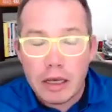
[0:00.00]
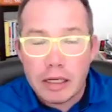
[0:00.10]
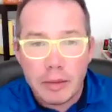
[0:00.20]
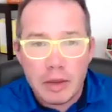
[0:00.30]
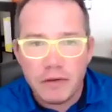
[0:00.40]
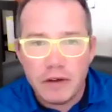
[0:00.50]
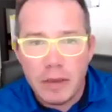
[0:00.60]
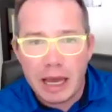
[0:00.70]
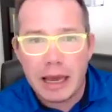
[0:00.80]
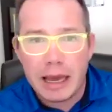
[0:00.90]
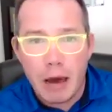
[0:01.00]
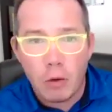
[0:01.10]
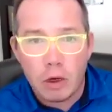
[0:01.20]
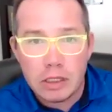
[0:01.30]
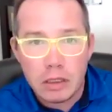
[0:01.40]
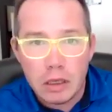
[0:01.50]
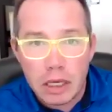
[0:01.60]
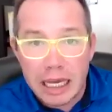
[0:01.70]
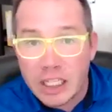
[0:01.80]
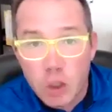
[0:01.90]
Some of the feedback I got was,
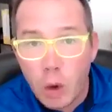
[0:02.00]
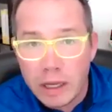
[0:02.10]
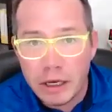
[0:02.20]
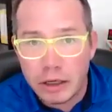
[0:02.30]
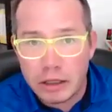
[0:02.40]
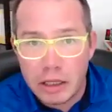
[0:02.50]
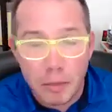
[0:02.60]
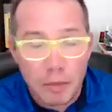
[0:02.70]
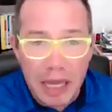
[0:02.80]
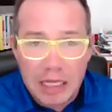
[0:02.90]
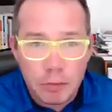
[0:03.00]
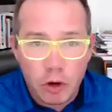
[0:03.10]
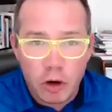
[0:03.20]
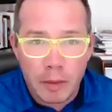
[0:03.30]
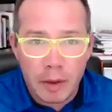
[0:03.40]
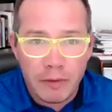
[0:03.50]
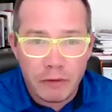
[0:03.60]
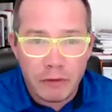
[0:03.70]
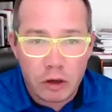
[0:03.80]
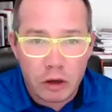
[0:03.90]
in 20 years, the best program I've
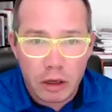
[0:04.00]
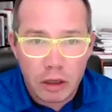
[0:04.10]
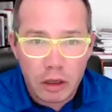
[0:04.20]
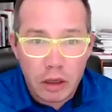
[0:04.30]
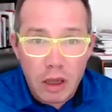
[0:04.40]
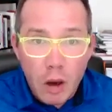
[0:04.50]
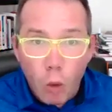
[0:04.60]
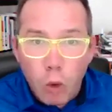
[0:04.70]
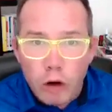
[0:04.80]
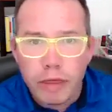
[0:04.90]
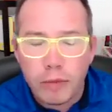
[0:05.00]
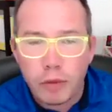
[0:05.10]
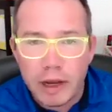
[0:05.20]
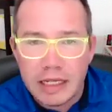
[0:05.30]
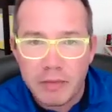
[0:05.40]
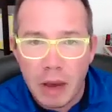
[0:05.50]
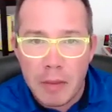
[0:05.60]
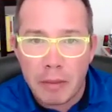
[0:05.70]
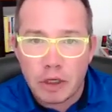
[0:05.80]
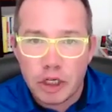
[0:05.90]
ever heard. Worth the price of my
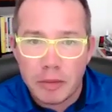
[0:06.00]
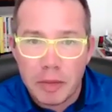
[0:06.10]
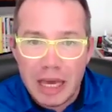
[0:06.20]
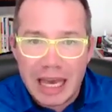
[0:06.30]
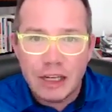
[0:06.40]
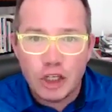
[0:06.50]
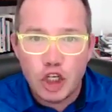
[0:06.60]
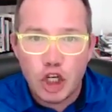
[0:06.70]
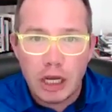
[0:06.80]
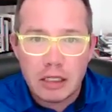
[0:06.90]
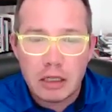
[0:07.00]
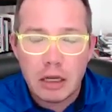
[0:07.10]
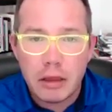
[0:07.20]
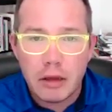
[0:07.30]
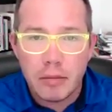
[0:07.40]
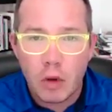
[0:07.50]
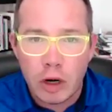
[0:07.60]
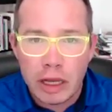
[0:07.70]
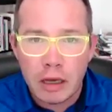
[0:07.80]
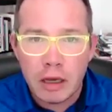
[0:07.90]
membership in just the
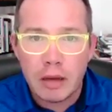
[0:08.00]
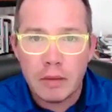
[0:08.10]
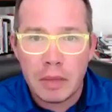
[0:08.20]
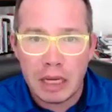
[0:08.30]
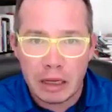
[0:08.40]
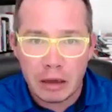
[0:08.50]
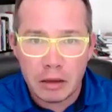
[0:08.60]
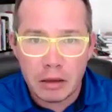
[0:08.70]
morning meeting.